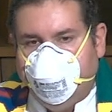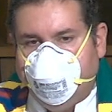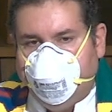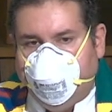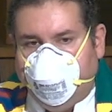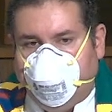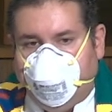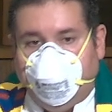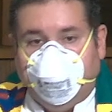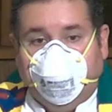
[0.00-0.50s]

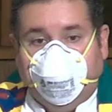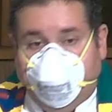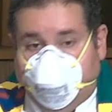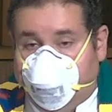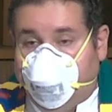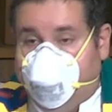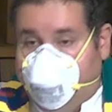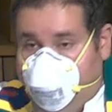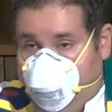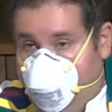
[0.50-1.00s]
And
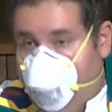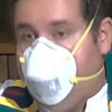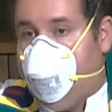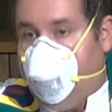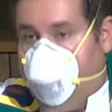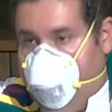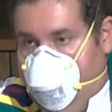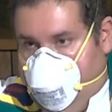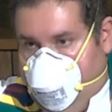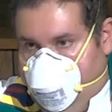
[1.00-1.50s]

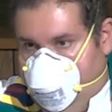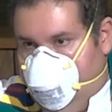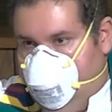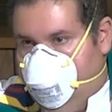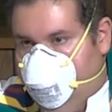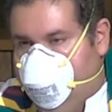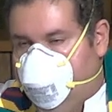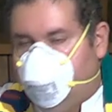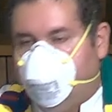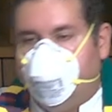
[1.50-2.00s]
refine,
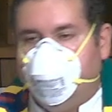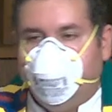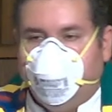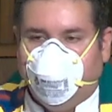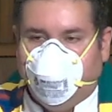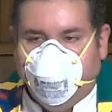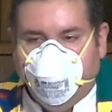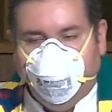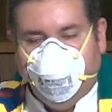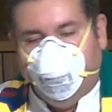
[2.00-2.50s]
not
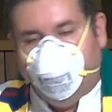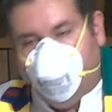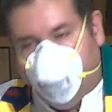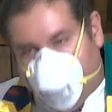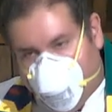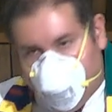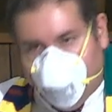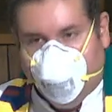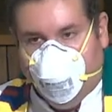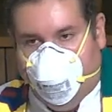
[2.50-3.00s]

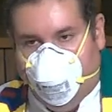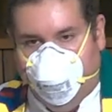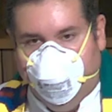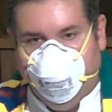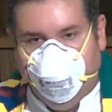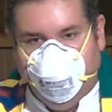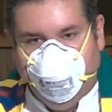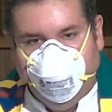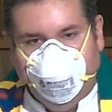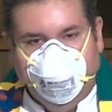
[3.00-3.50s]
reform,
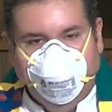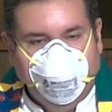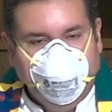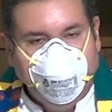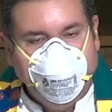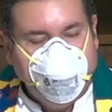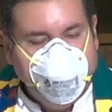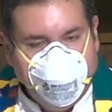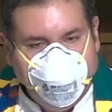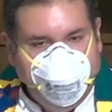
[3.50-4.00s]

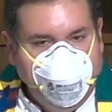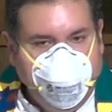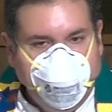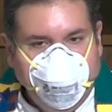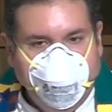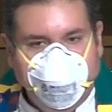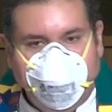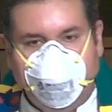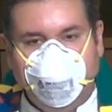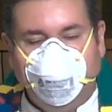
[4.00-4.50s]
which is a very
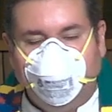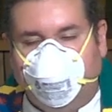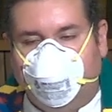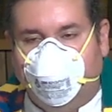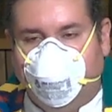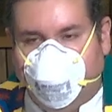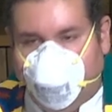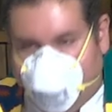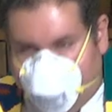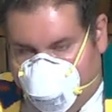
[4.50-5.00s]
different
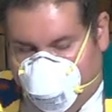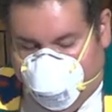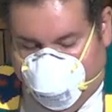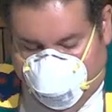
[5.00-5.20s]
thing.